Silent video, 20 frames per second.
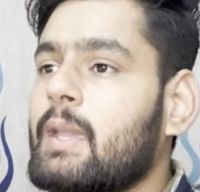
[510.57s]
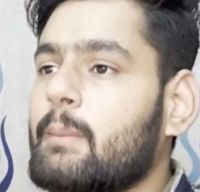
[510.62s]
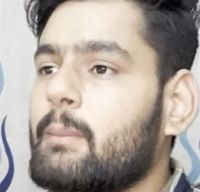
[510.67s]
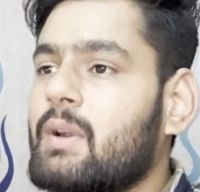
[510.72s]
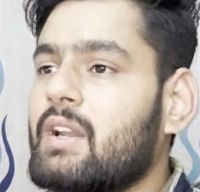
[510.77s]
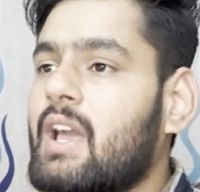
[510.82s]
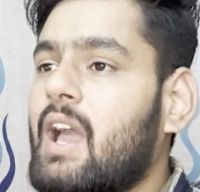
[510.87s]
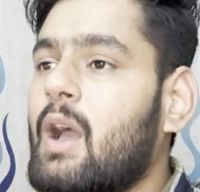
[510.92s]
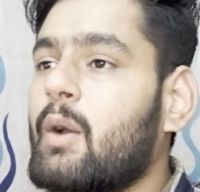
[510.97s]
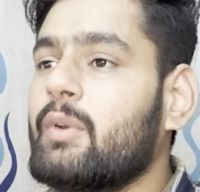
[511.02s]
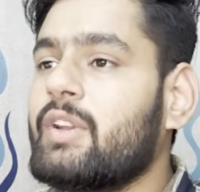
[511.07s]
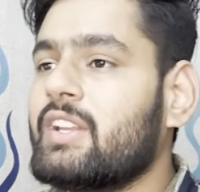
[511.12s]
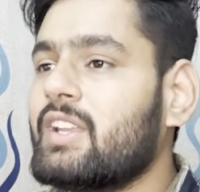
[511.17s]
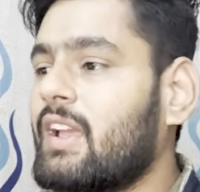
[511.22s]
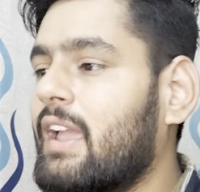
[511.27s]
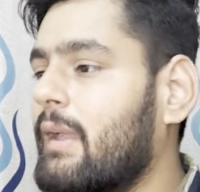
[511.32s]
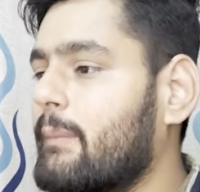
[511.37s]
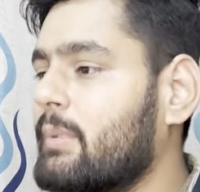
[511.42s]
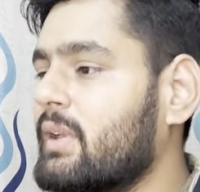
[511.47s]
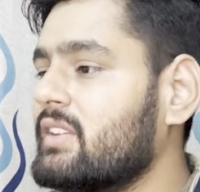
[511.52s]
But how it
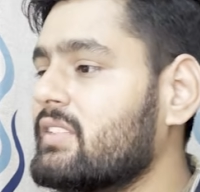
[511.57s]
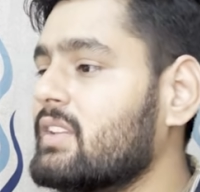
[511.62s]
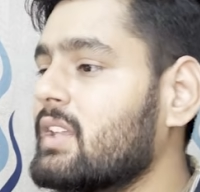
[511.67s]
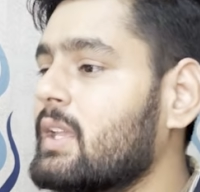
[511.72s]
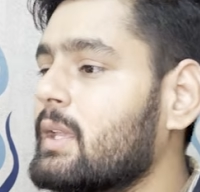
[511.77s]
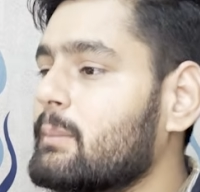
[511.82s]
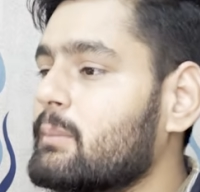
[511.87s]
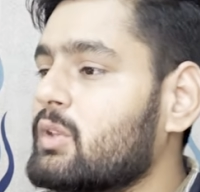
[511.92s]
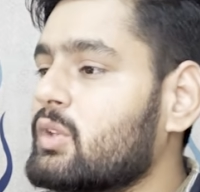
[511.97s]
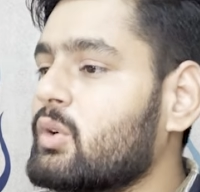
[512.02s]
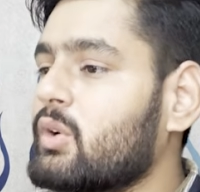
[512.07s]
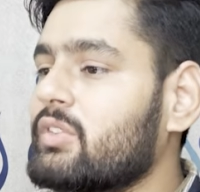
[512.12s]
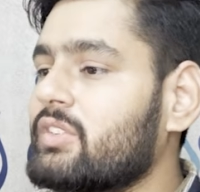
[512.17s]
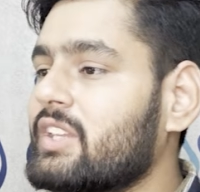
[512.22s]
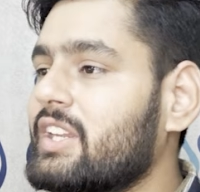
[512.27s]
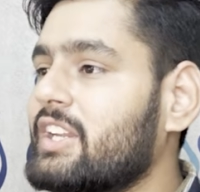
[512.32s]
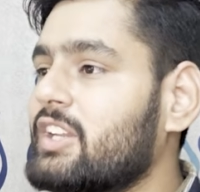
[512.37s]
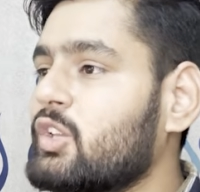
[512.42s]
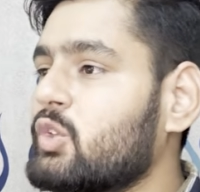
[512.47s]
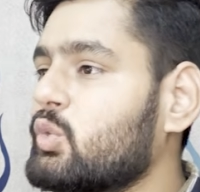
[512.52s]
happens? Because it